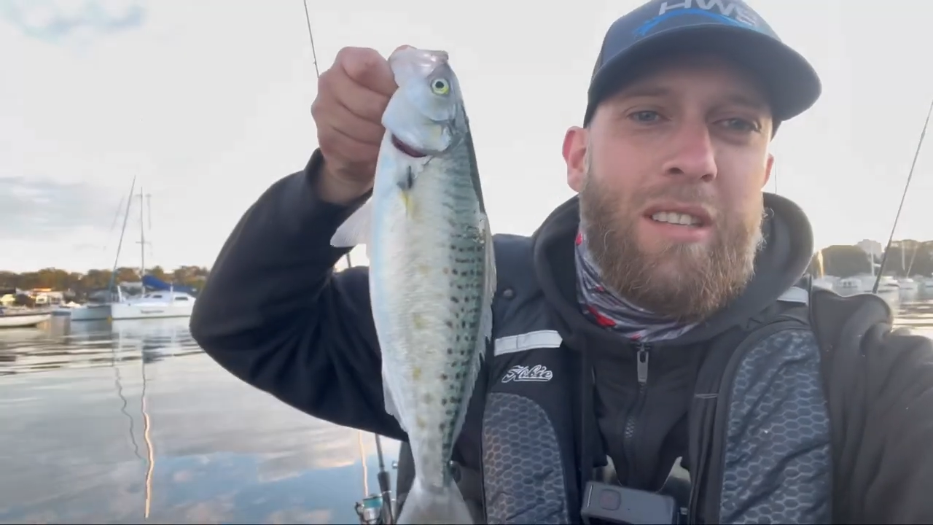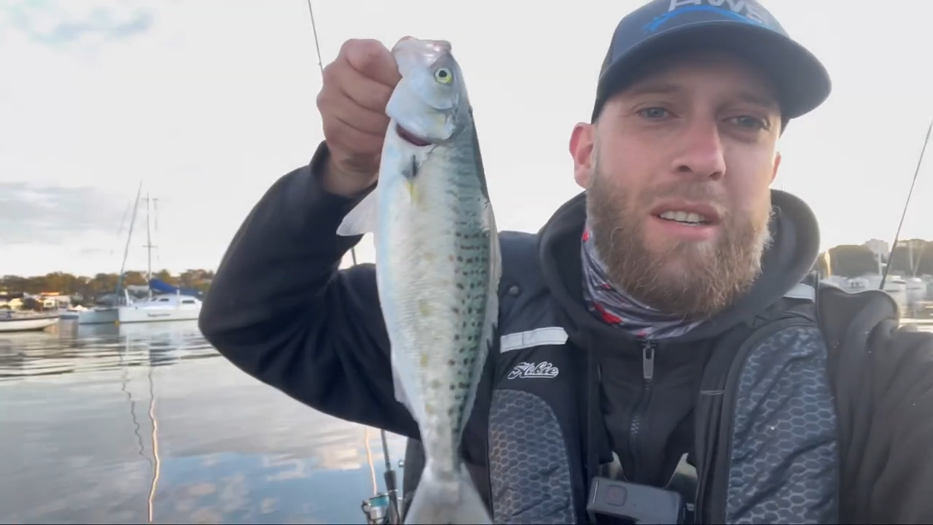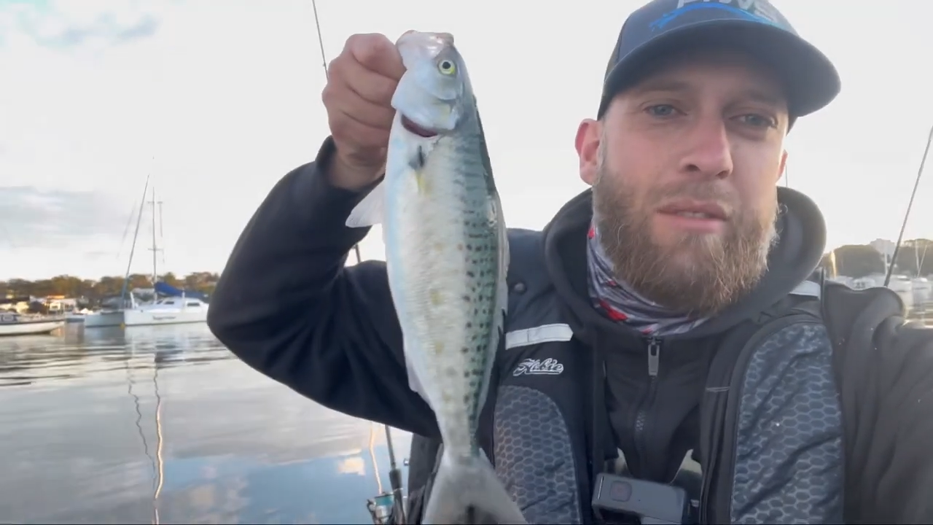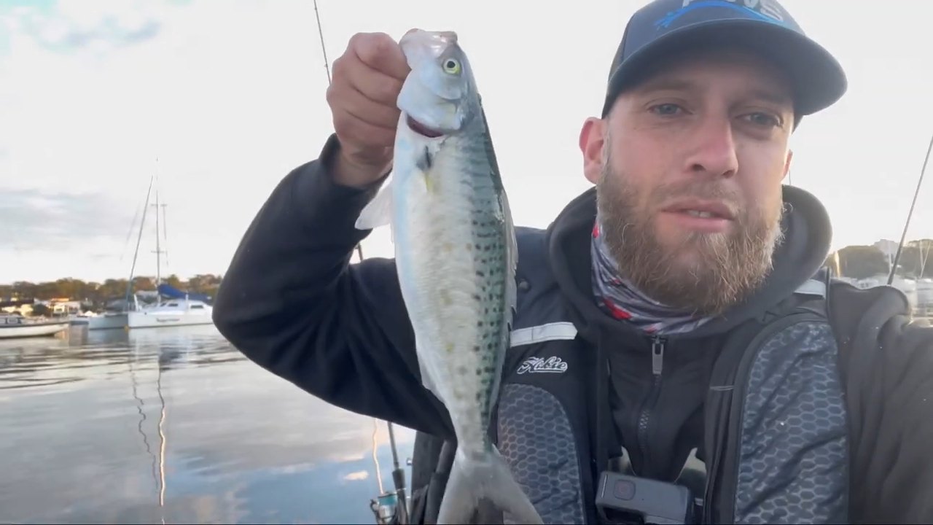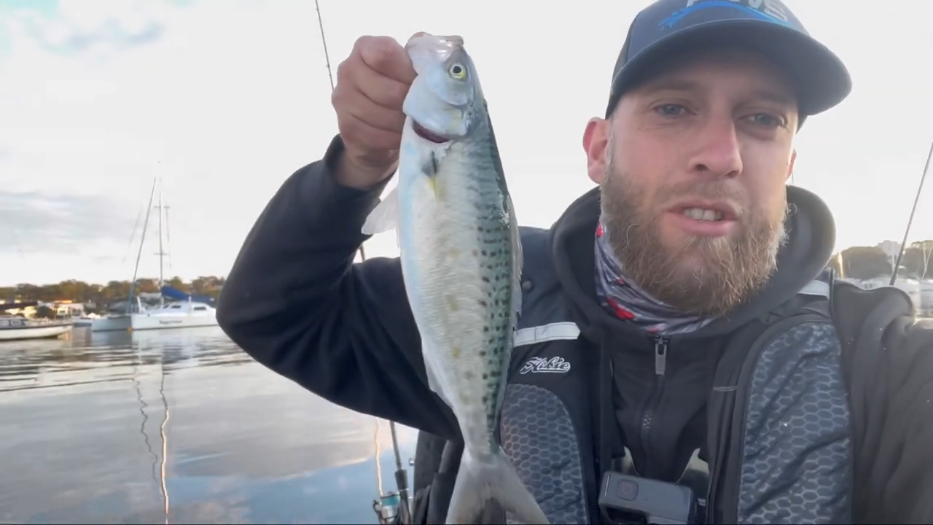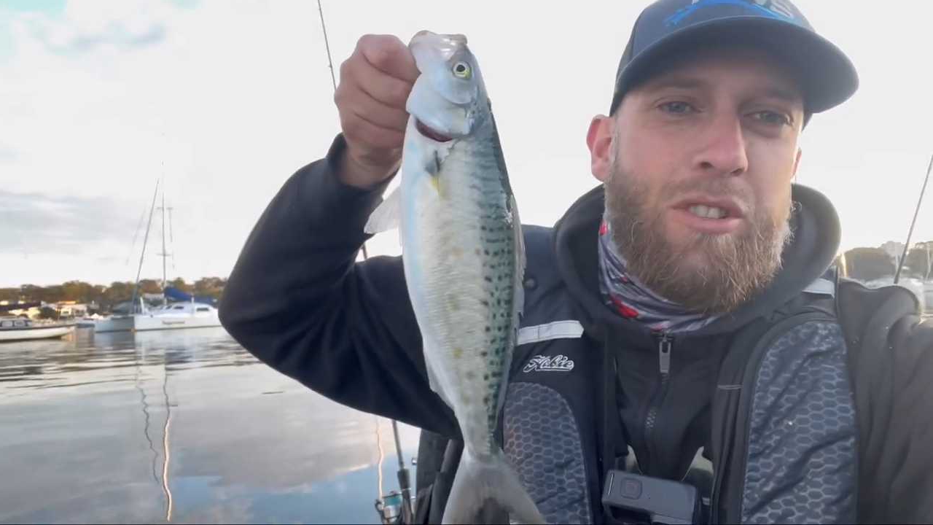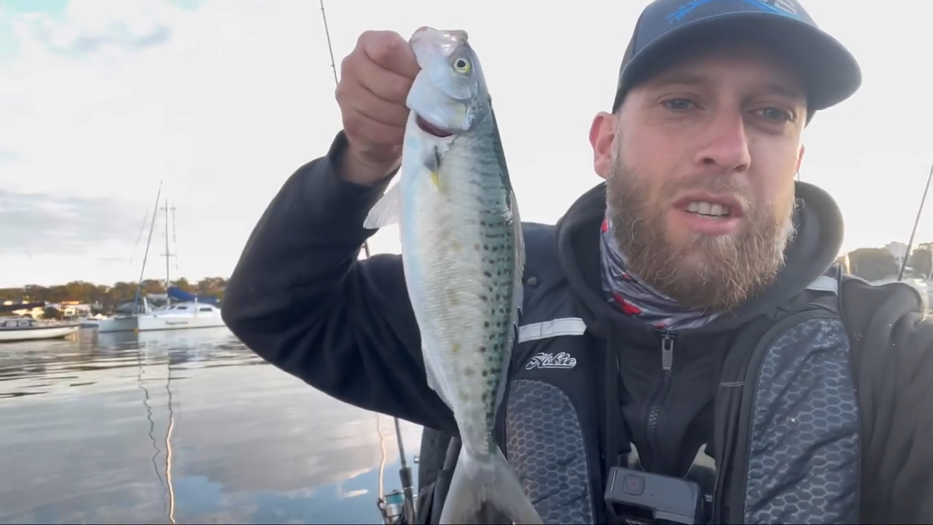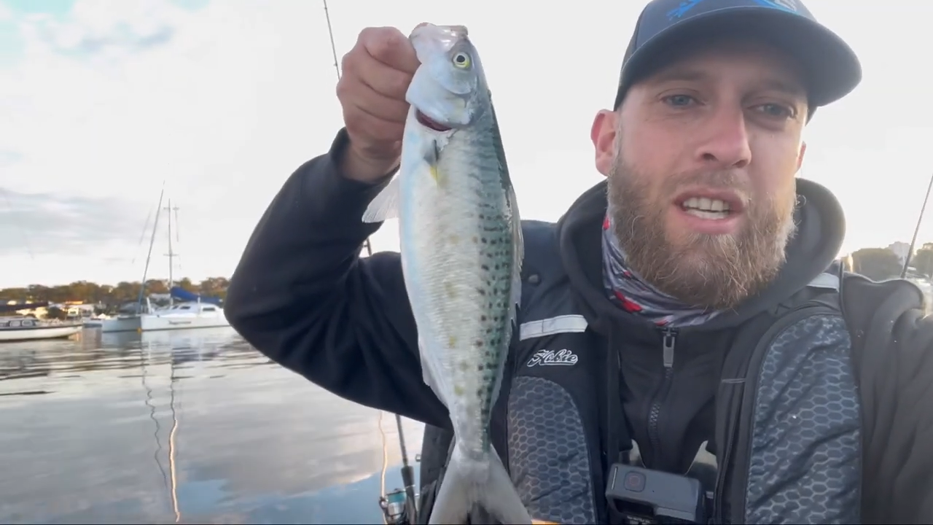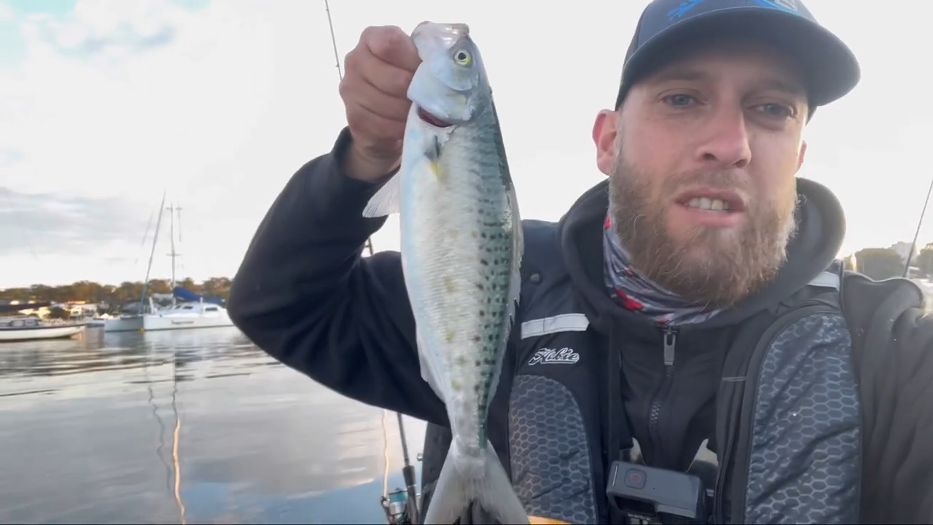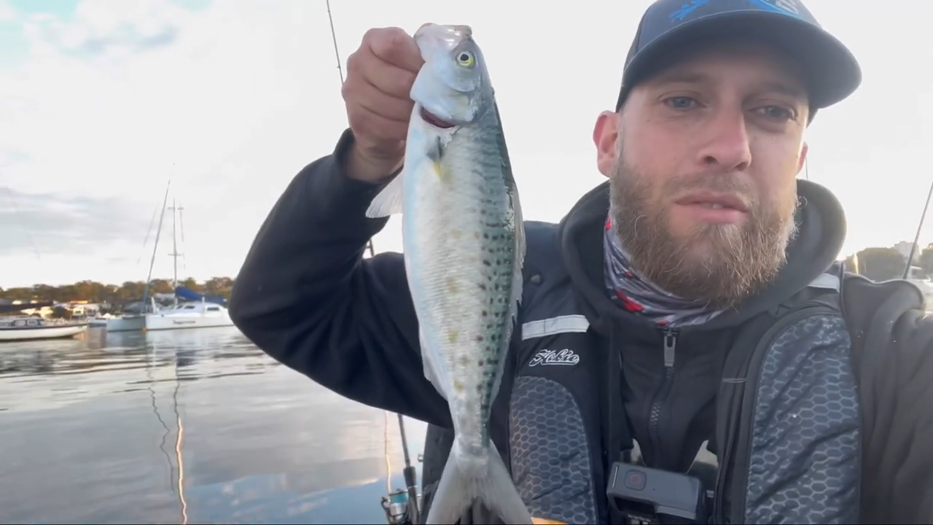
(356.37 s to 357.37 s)
every fish I
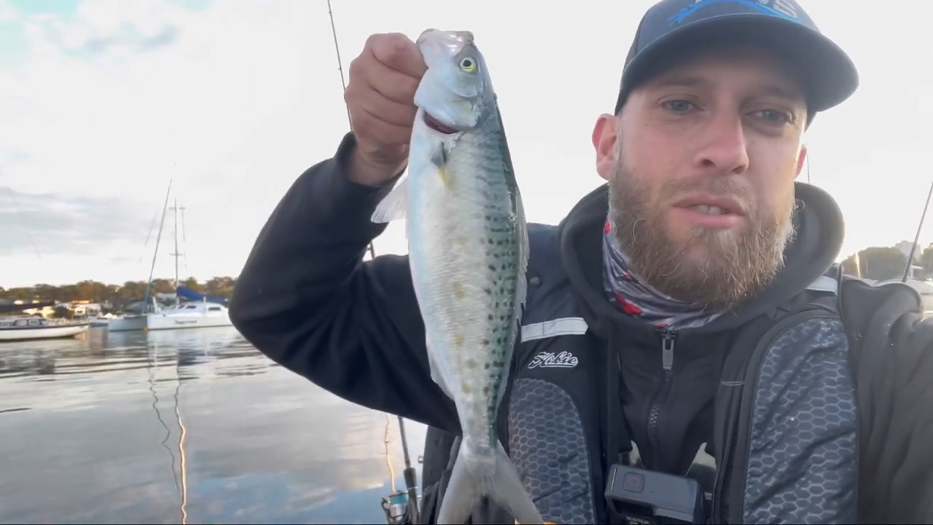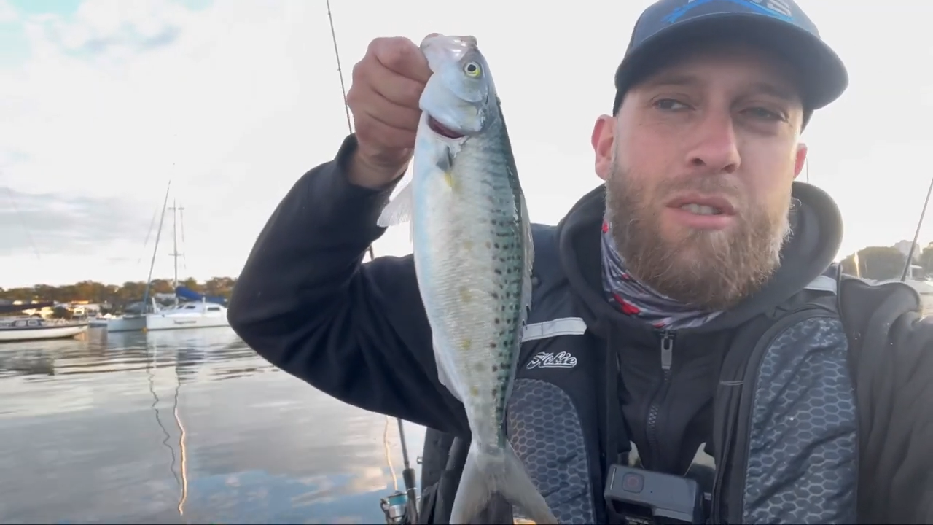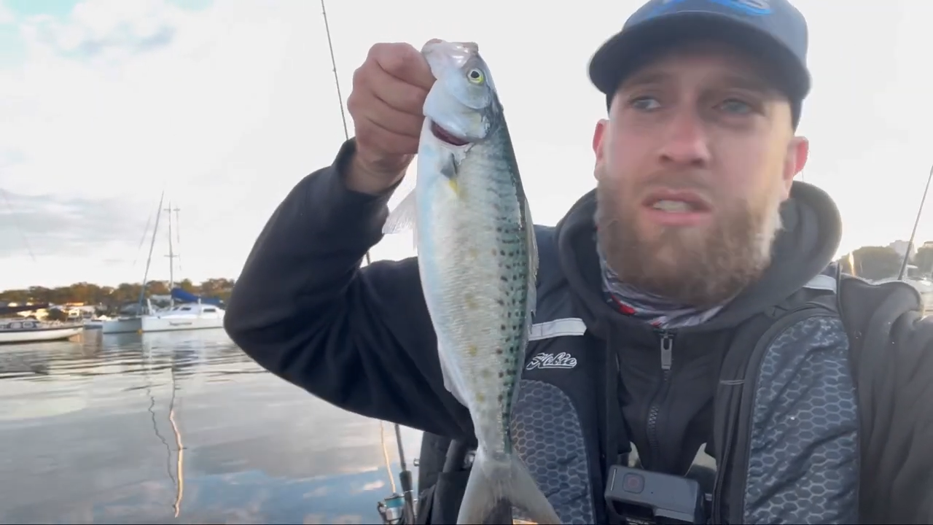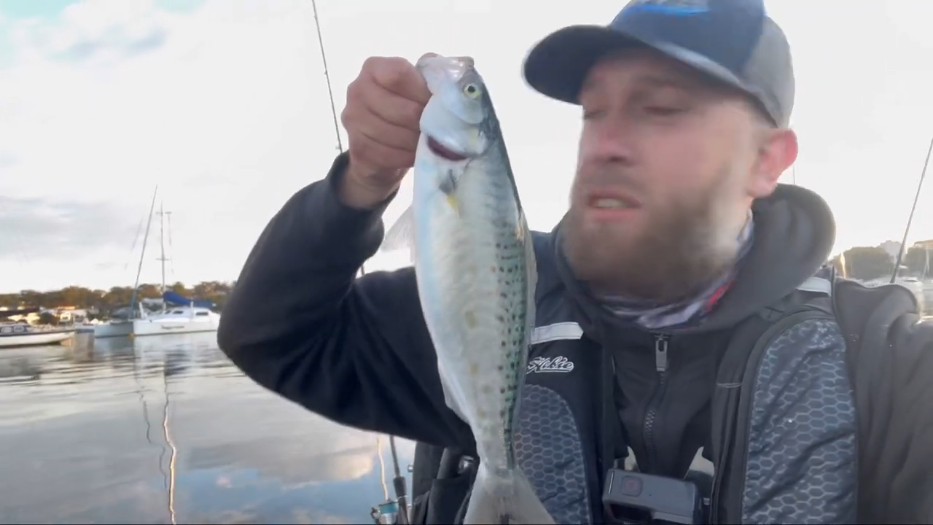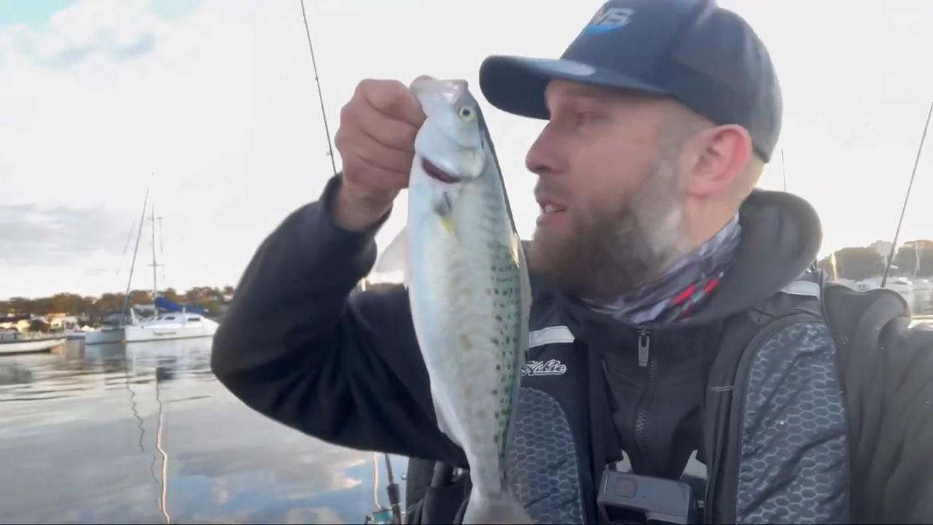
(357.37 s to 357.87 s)
catch first